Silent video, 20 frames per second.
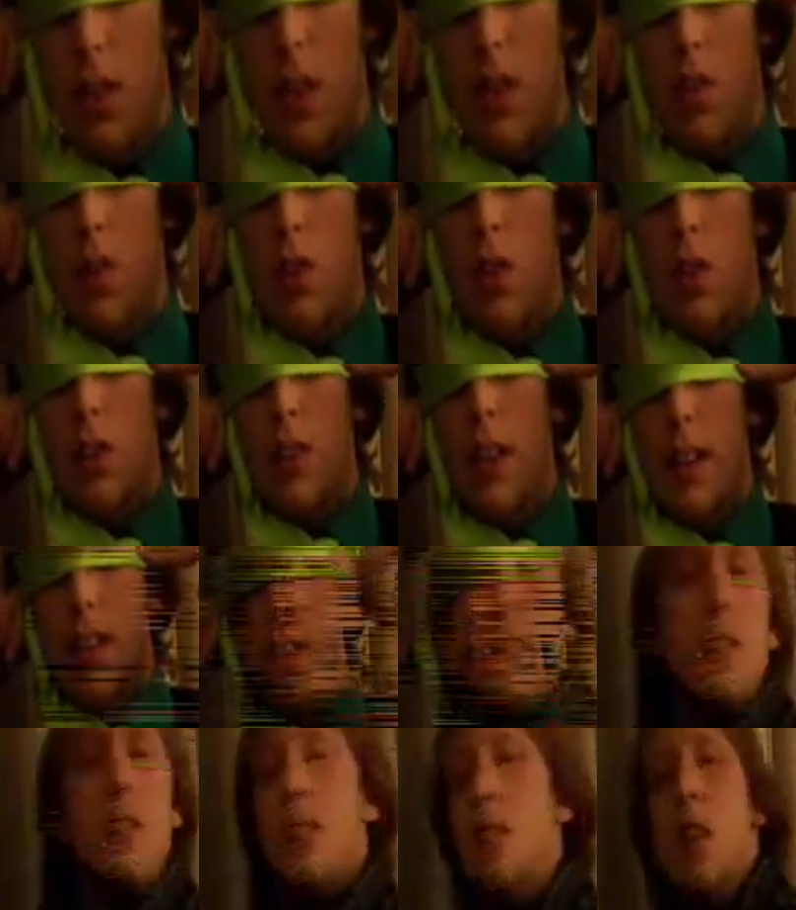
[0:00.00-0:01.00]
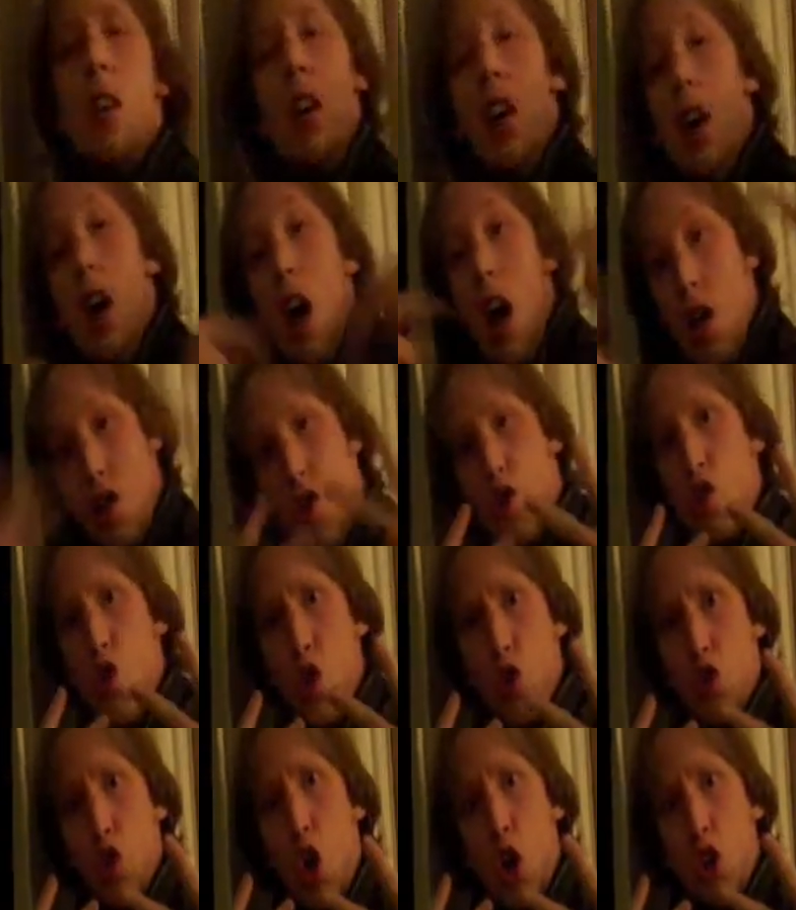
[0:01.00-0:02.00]
And you'll look like this. And you'll
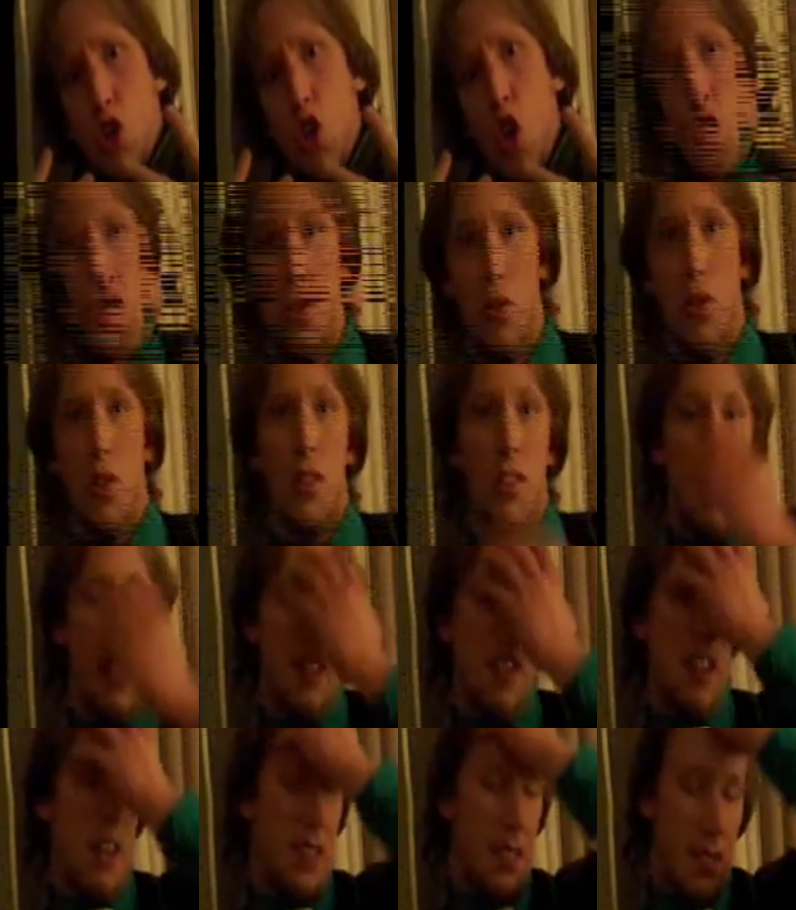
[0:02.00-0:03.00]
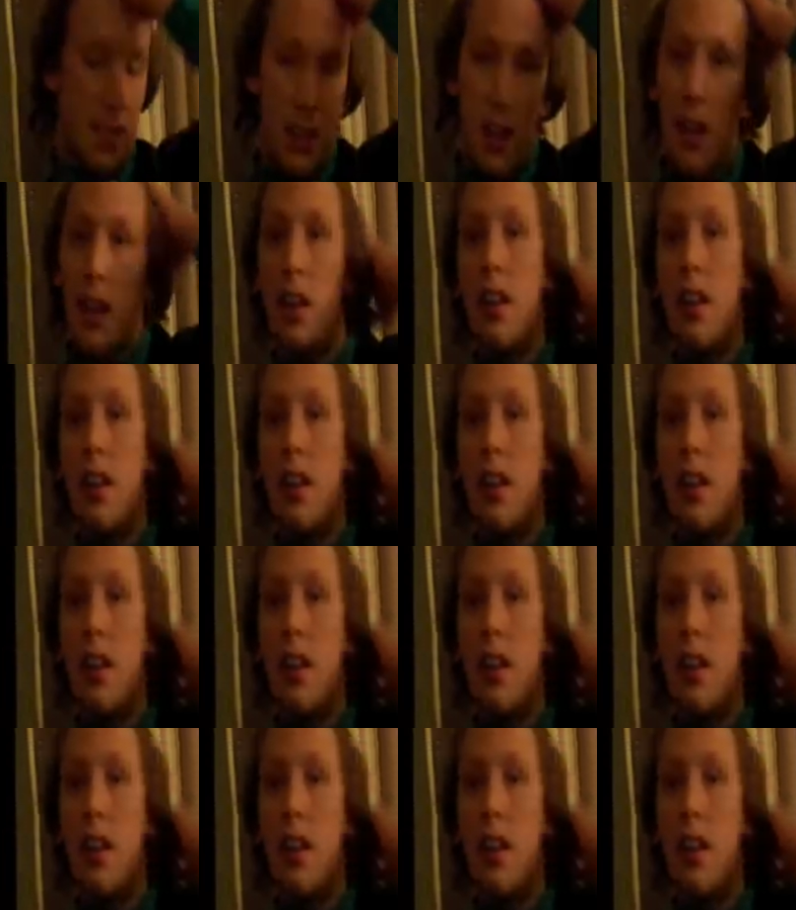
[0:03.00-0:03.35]
look like this. And you'll look like this.